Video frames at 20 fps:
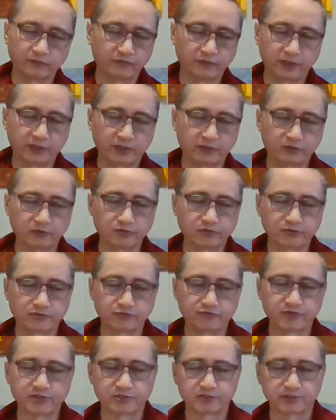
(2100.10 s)
fulfilling
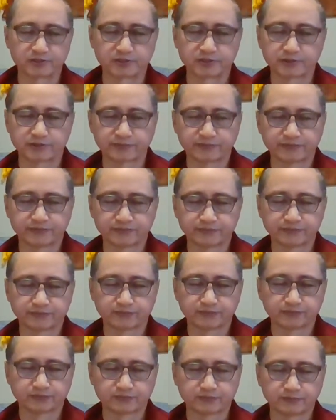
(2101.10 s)
Guru's wishes.
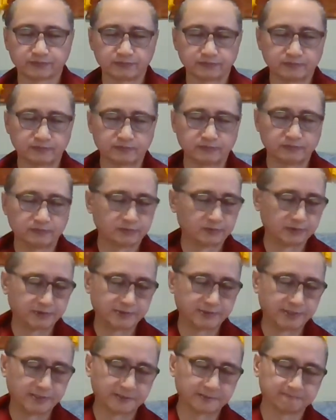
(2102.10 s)

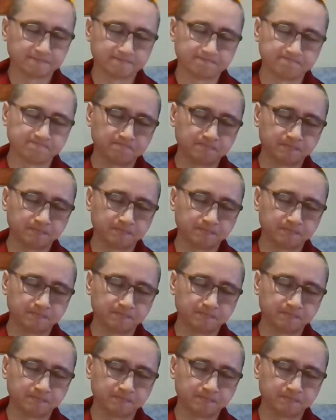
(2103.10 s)
You see,